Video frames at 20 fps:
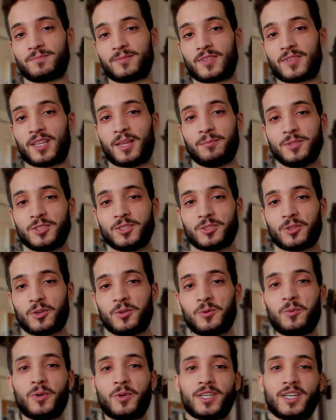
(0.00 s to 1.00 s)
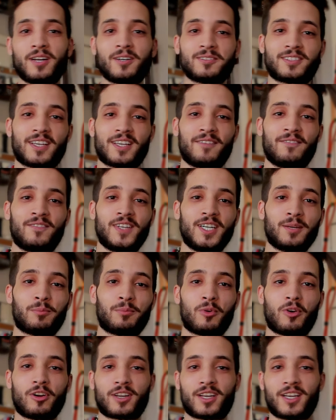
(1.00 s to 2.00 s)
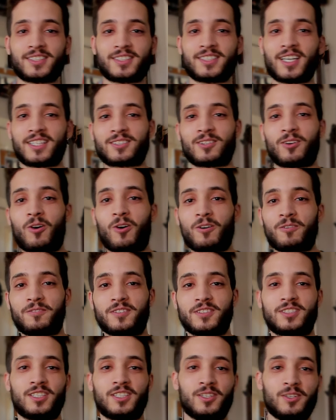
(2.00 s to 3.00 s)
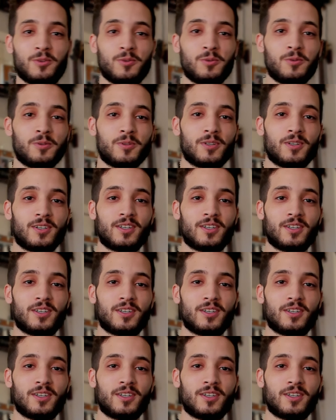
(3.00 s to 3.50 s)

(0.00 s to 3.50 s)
Let me show you what else NVIDIA Broadcast has to offer to you,